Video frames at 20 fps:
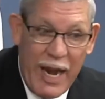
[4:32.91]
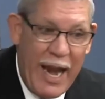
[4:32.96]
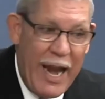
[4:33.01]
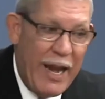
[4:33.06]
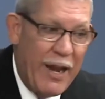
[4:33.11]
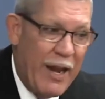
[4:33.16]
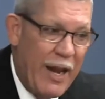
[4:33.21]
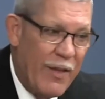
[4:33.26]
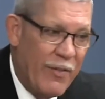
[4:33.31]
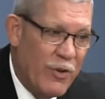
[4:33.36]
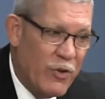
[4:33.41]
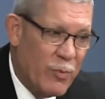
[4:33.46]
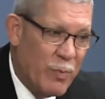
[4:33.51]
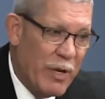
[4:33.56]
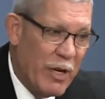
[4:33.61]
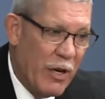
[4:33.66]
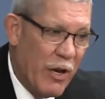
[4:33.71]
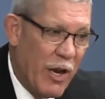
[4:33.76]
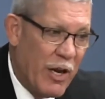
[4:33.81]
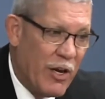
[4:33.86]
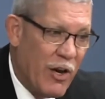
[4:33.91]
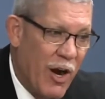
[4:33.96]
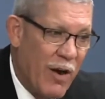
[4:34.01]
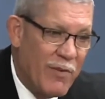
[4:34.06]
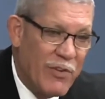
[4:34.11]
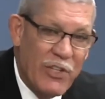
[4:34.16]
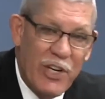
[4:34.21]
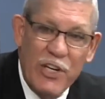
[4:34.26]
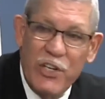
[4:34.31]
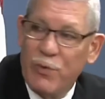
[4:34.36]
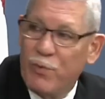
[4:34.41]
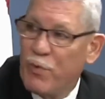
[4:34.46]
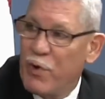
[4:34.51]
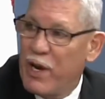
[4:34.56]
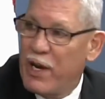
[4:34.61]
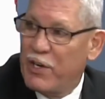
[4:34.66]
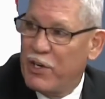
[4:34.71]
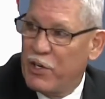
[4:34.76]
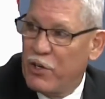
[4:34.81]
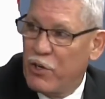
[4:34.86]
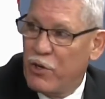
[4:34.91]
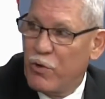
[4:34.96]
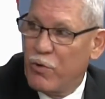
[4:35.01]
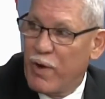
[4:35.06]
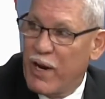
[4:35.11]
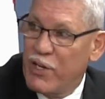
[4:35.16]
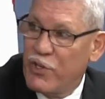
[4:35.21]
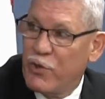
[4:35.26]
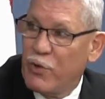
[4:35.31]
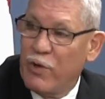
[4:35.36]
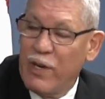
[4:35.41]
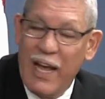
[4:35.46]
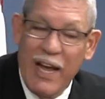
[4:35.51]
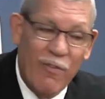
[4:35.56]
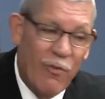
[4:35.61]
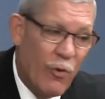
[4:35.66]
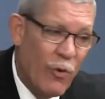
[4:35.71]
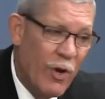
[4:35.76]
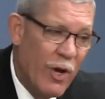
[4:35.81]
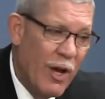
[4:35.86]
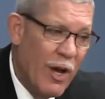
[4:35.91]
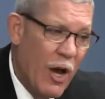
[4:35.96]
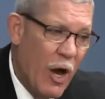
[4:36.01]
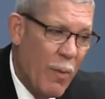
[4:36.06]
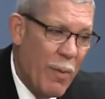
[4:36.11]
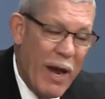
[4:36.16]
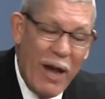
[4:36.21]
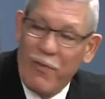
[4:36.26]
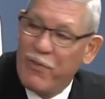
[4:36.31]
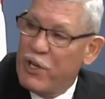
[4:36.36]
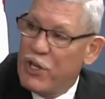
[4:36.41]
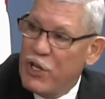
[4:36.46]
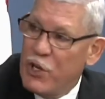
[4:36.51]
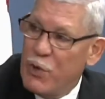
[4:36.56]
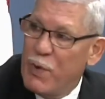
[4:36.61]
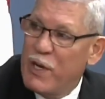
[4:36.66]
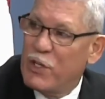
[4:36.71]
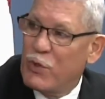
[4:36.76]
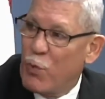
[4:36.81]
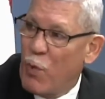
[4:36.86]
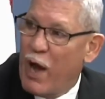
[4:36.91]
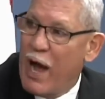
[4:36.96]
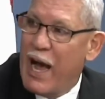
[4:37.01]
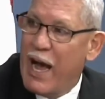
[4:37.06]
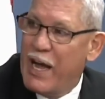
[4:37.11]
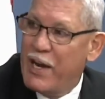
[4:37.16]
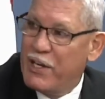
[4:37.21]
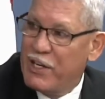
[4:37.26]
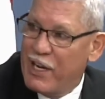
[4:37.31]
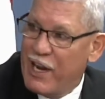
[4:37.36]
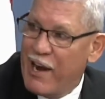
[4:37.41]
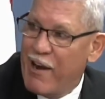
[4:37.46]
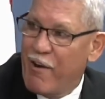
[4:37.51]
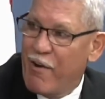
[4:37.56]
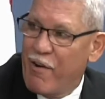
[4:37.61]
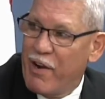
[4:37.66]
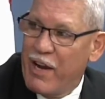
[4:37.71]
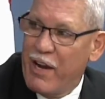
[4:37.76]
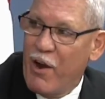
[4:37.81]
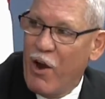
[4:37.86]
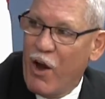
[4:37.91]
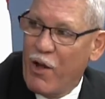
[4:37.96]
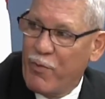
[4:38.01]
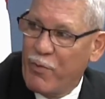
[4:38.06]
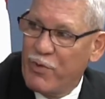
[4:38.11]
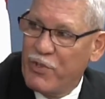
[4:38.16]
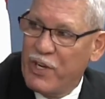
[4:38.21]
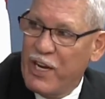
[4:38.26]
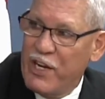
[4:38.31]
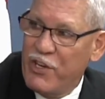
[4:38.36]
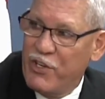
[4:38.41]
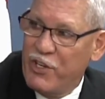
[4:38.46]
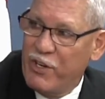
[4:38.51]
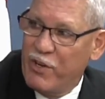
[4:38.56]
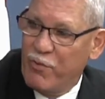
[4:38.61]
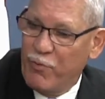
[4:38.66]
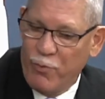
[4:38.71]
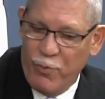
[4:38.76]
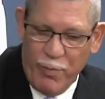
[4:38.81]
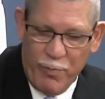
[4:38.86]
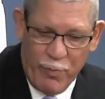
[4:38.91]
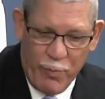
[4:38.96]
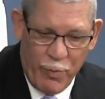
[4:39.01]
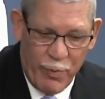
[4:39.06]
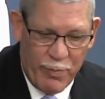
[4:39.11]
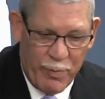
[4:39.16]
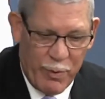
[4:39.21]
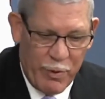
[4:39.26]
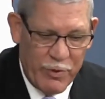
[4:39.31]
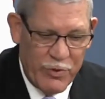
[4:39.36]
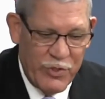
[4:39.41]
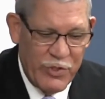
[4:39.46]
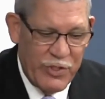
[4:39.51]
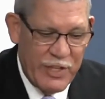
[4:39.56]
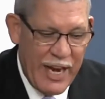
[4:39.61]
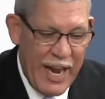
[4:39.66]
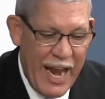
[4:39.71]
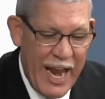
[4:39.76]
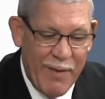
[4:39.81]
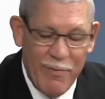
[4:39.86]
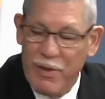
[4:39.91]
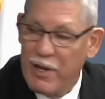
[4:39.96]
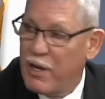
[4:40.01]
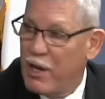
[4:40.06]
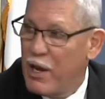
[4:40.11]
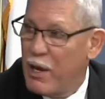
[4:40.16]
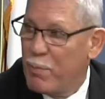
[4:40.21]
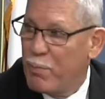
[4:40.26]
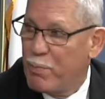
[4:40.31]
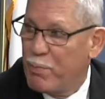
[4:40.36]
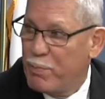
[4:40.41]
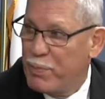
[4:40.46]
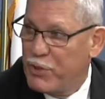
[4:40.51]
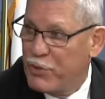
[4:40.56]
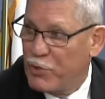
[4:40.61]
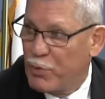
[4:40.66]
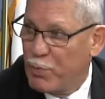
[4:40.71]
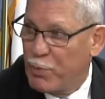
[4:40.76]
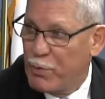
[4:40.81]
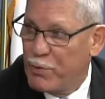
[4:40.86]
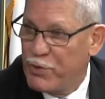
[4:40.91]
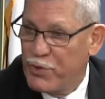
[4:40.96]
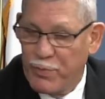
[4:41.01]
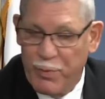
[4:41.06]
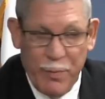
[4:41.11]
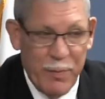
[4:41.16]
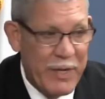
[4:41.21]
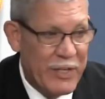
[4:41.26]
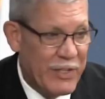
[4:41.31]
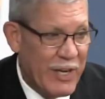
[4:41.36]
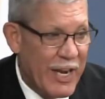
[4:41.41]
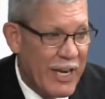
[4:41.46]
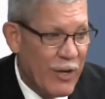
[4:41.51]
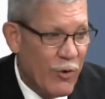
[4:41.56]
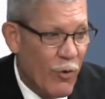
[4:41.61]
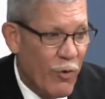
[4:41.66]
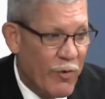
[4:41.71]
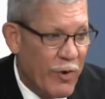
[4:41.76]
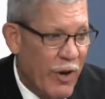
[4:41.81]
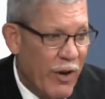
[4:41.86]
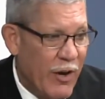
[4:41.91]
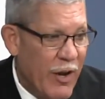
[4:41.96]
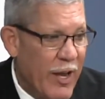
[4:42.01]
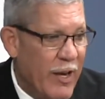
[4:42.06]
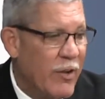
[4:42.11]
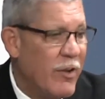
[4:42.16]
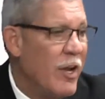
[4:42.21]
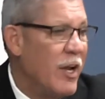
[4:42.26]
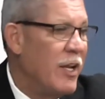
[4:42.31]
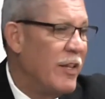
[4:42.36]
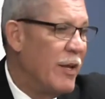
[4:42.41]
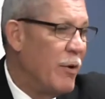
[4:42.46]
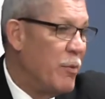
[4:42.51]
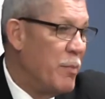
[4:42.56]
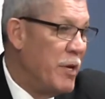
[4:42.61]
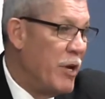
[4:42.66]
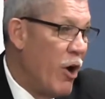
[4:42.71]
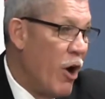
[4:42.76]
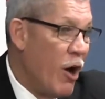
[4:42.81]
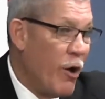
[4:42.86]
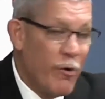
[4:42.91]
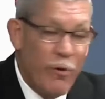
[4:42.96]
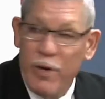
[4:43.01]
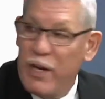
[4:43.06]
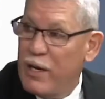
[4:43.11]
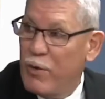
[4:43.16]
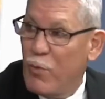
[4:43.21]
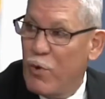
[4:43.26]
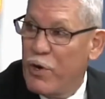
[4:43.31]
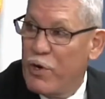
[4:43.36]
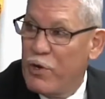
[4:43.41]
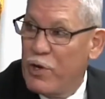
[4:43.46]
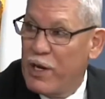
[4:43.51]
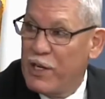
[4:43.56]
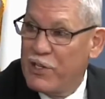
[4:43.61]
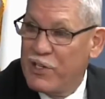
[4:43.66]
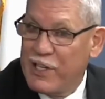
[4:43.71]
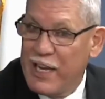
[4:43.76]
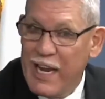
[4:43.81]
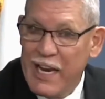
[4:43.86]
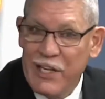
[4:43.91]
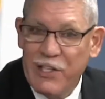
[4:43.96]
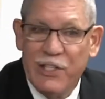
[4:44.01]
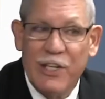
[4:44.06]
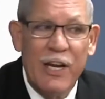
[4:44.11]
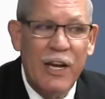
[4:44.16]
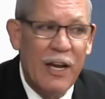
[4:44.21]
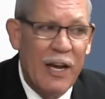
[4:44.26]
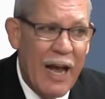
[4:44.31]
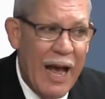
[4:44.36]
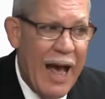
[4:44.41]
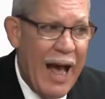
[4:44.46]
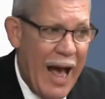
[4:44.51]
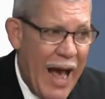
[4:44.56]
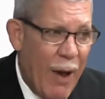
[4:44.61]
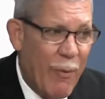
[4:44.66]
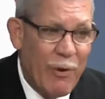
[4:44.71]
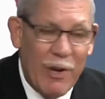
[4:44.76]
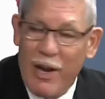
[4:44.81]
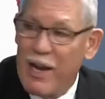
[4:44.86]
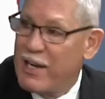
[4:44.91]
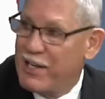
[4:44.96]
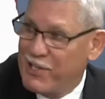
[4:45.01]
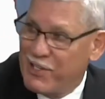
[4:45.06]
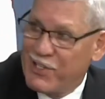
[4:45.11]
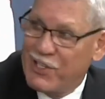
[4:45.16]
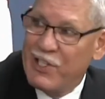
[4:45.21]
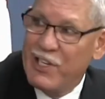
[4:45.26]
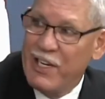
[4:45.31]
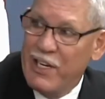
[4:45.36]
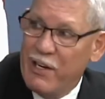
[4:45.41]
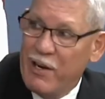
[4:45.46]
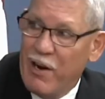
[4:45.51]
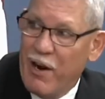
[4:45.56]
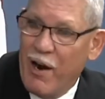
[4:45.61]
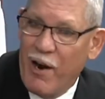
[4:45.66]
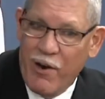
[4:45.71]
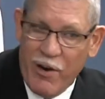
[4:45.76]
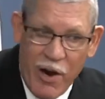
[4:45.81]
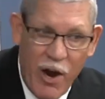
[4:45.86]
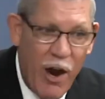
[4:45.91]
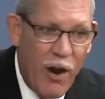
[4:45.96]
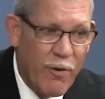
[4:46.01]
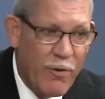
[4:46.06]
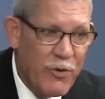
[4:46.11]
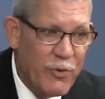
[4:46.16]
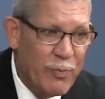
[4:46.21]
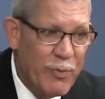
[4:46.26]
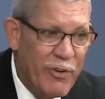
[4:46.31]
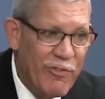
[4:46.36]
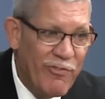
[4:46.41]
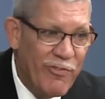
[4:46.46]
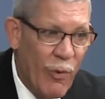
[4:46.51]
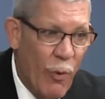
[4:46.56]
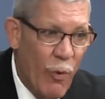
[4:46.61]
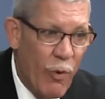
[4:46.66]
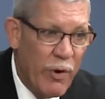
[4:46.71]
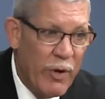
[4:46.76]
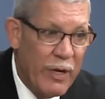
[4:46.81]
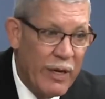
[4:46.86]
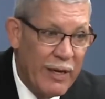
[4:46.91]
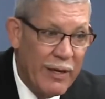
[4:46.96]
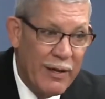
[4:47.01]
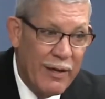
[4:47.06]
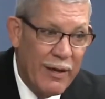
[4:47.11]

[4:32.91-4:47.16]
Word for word: and, and there's been a lot of conversation at the congressional level about the U.S. wide carry authorization with, with persons that have the pistol purchase permits, like mm-hmm. in North Carolina, mm-hmm. they would be honored anywhere in the United States. Right. I would like to see our Congress move forward